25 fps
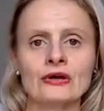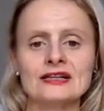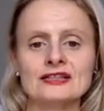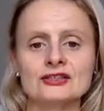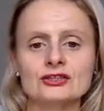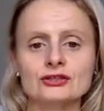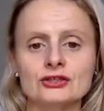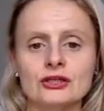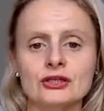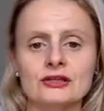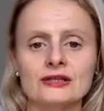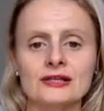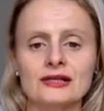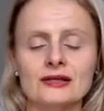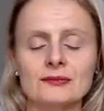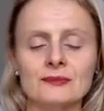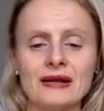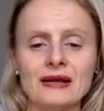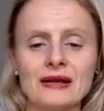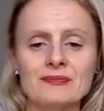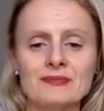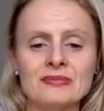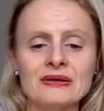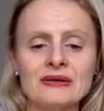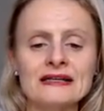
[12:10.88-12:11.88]
started
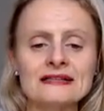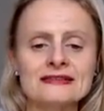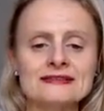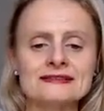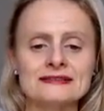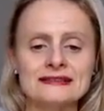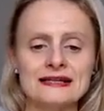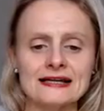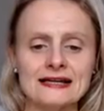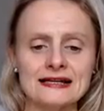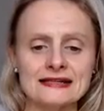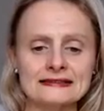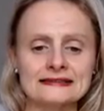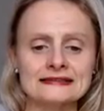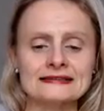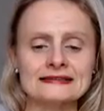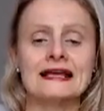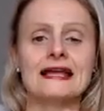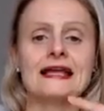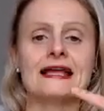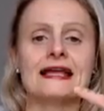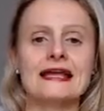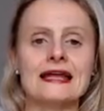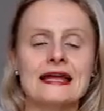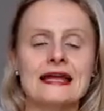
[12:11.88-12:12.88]
my business,
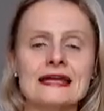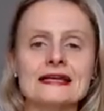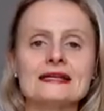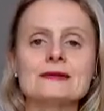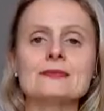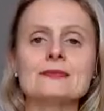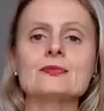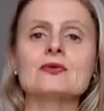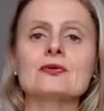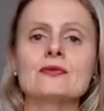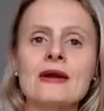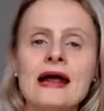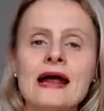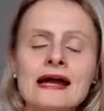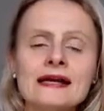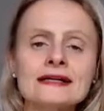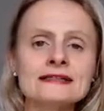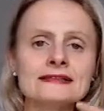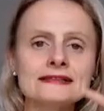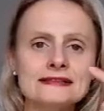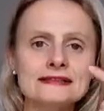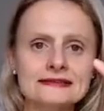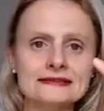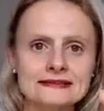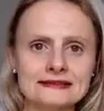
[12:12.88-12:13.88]
and
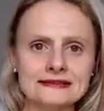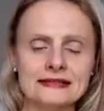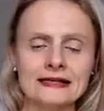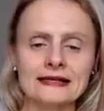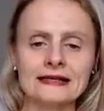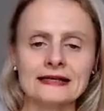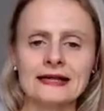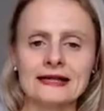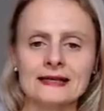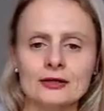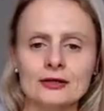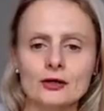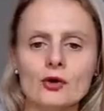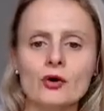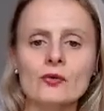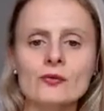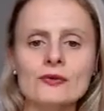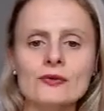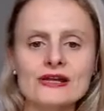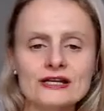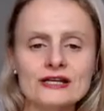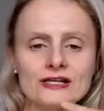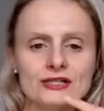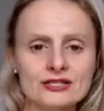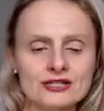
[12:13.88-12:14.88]
practicing and
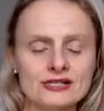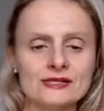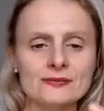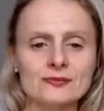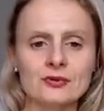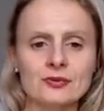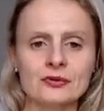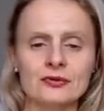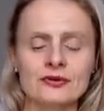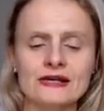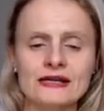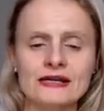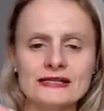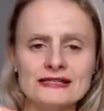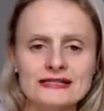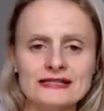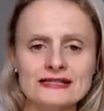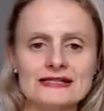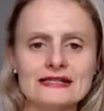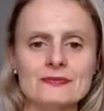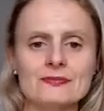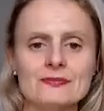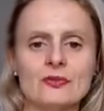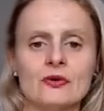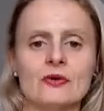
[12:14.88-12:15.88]
going deeper and
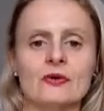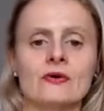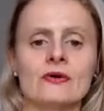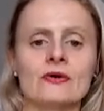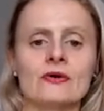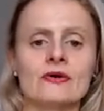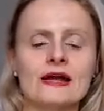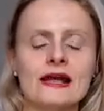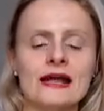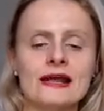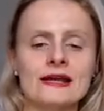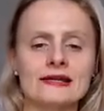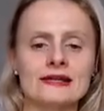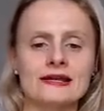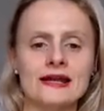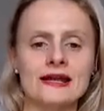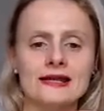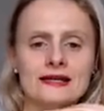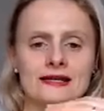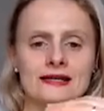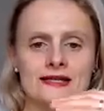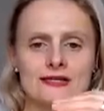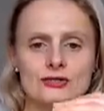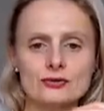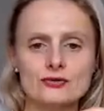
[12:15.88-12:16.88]
deeper and
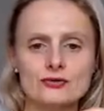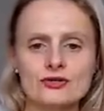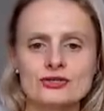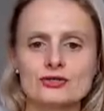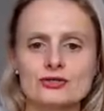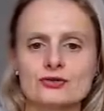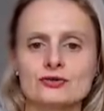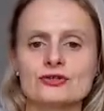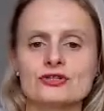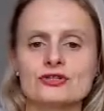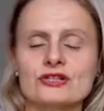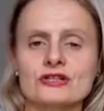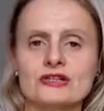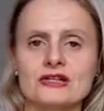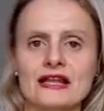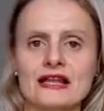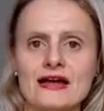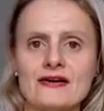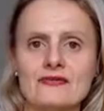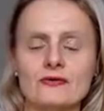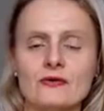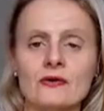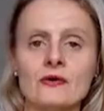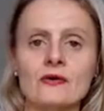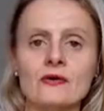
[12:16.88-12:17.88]
getting to a certain
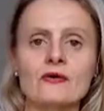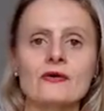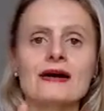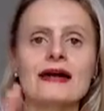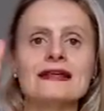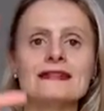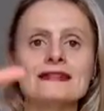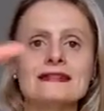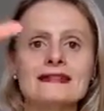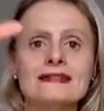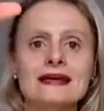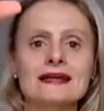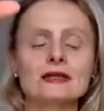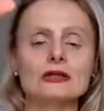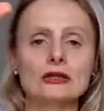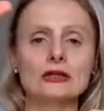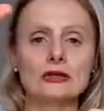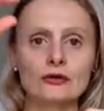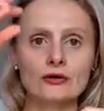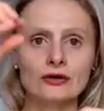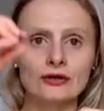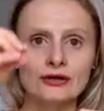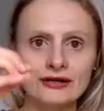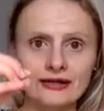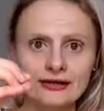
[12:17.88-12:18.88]
level, and then
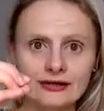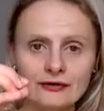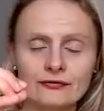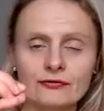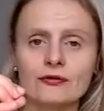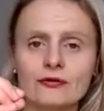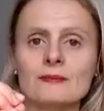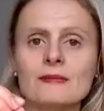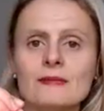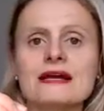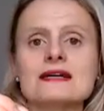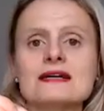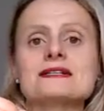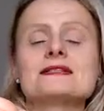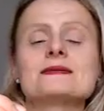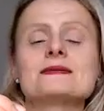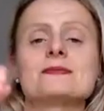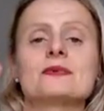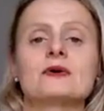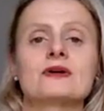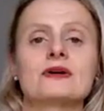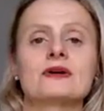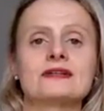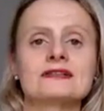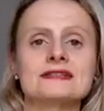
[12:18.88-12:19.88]
learning from
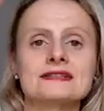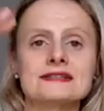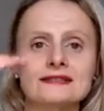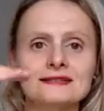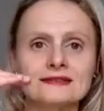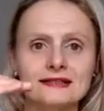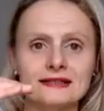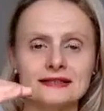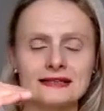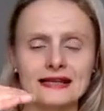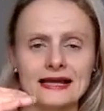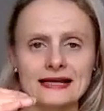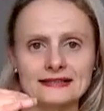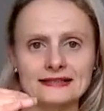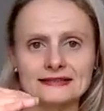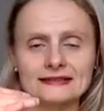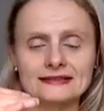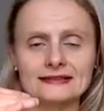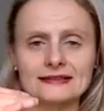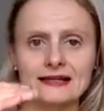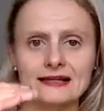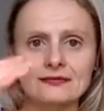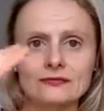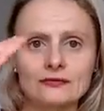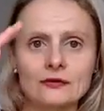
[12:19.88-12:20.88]
experts to the next
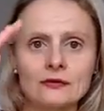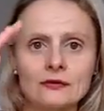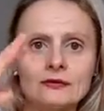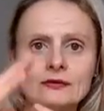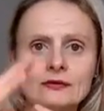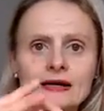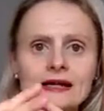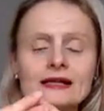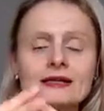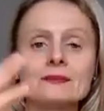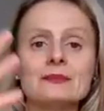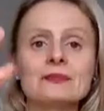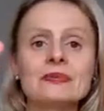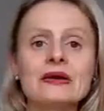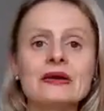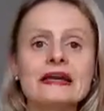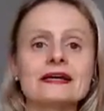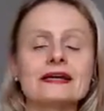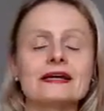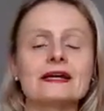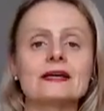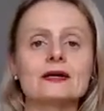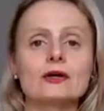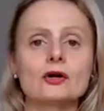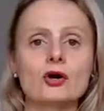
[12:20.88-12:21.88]
level, and
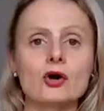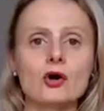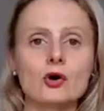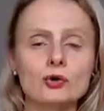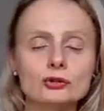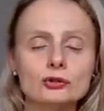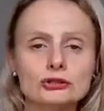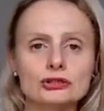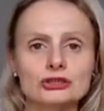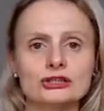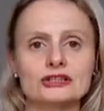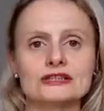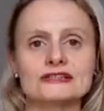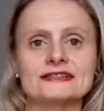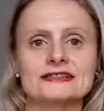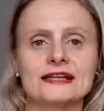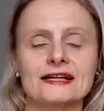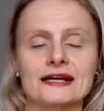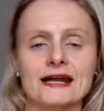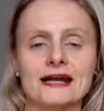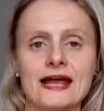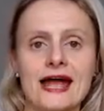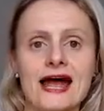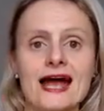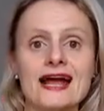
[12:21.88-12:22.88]
picking coaches that
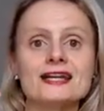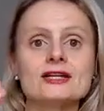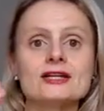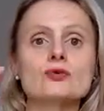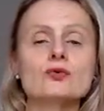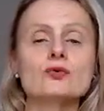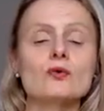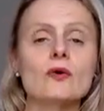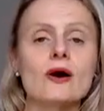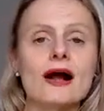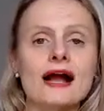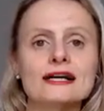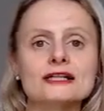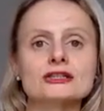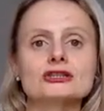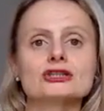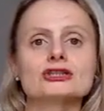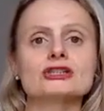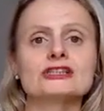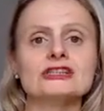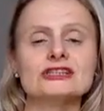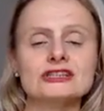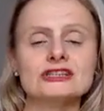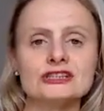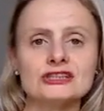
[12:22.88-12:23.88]
I had who
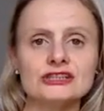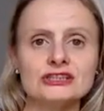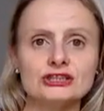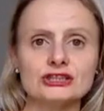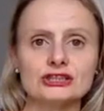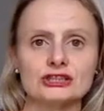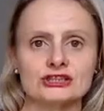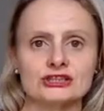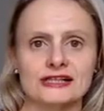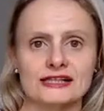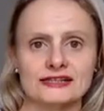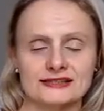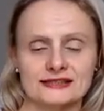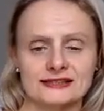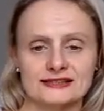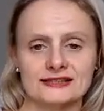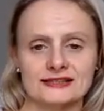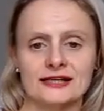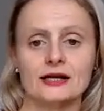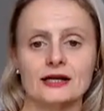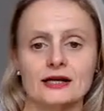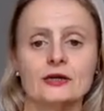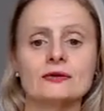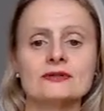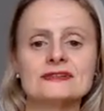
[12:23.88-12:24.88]
actually teach that
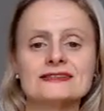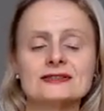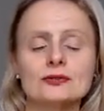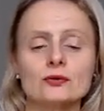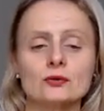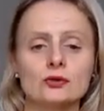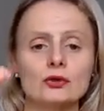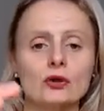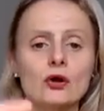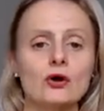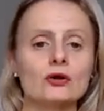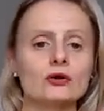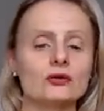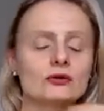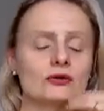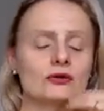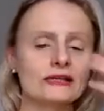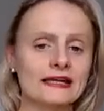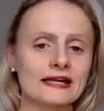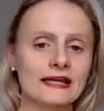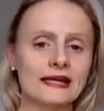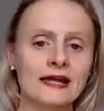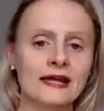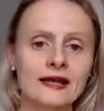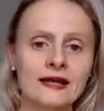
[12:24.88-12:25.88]
skill. So not
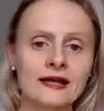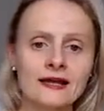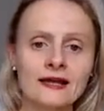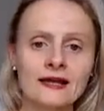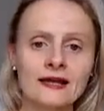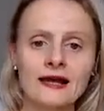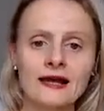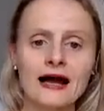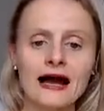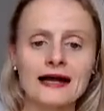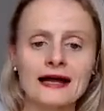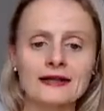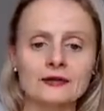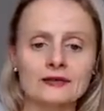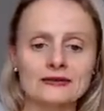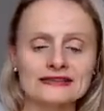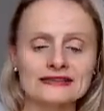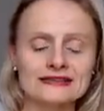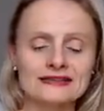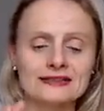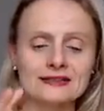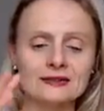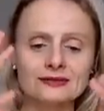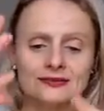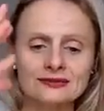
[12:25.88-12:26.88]
only other
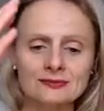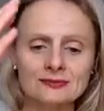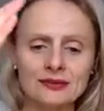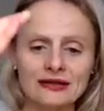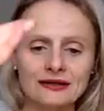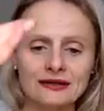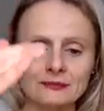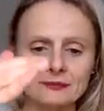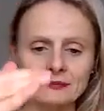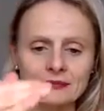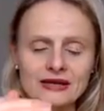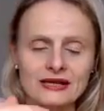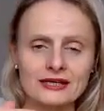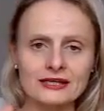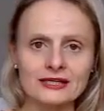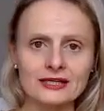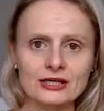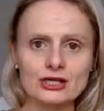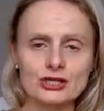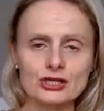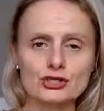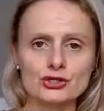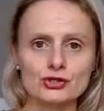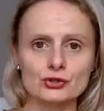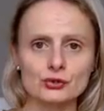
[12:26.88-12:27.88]
skills, but
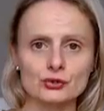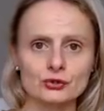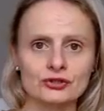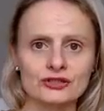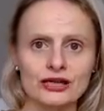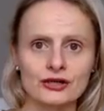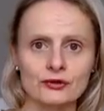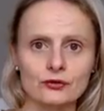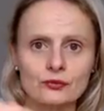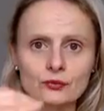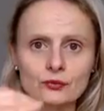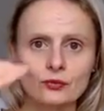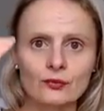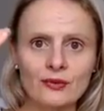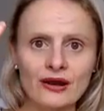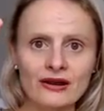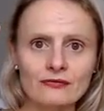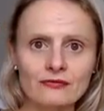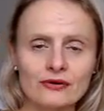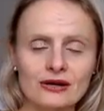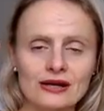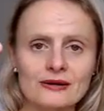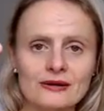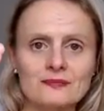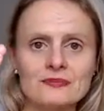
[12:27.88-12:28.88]
making sure that
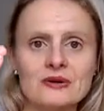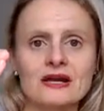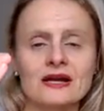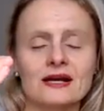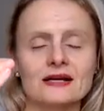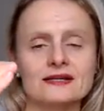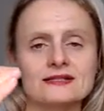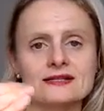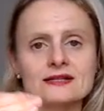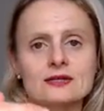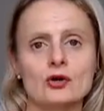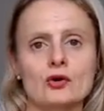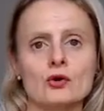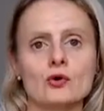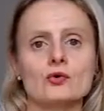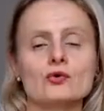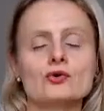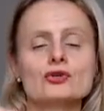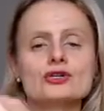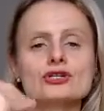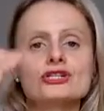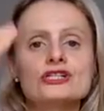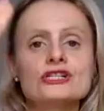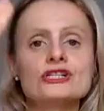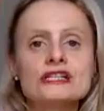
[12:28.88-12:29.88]
whomever I pick as a
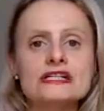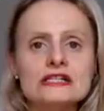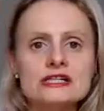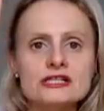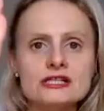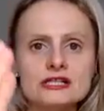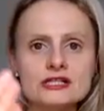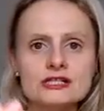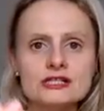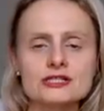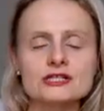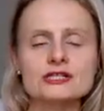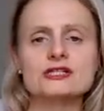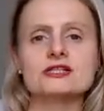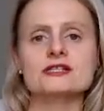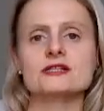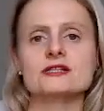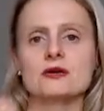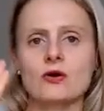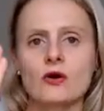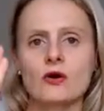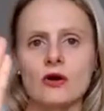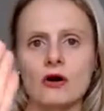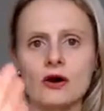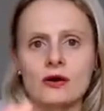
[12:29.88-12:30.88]
coach teaches
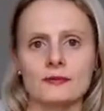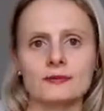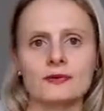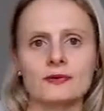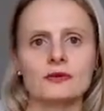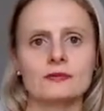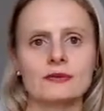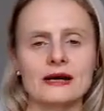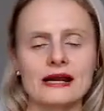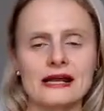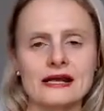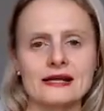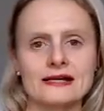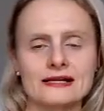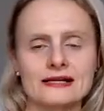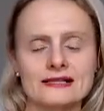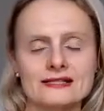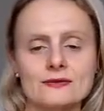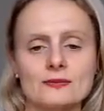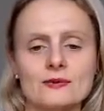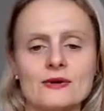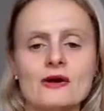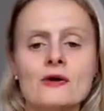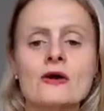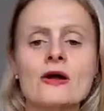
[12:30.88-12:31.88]
the copywriting as
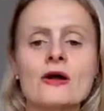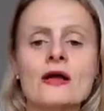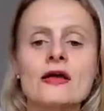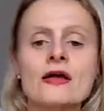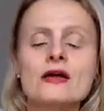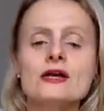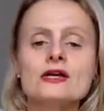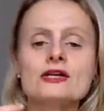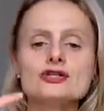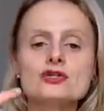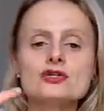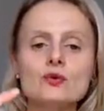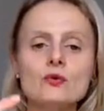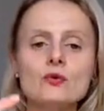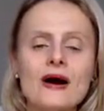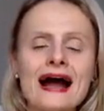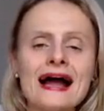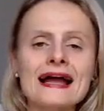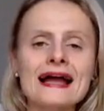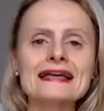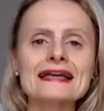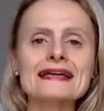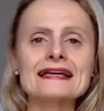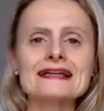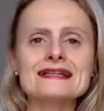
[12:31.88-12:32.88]
well, so
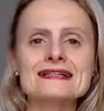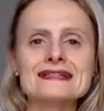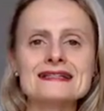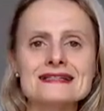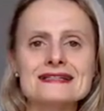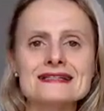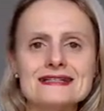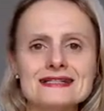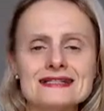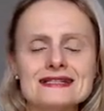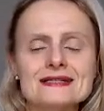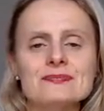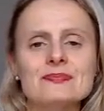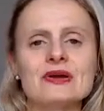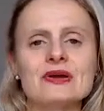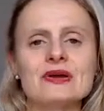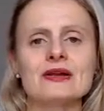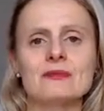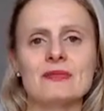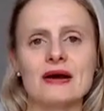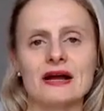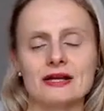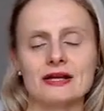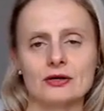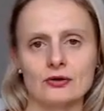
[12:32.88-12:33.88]
I can deepen
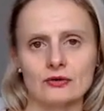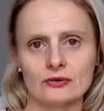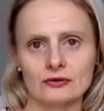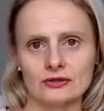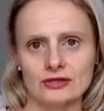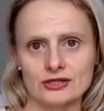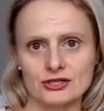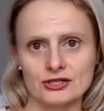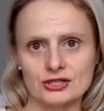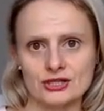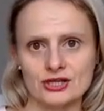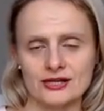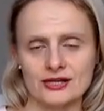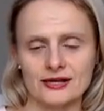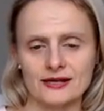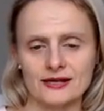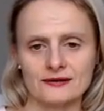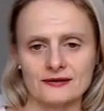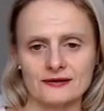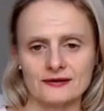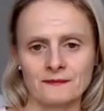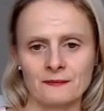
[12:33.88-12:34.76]
my knowledge in it.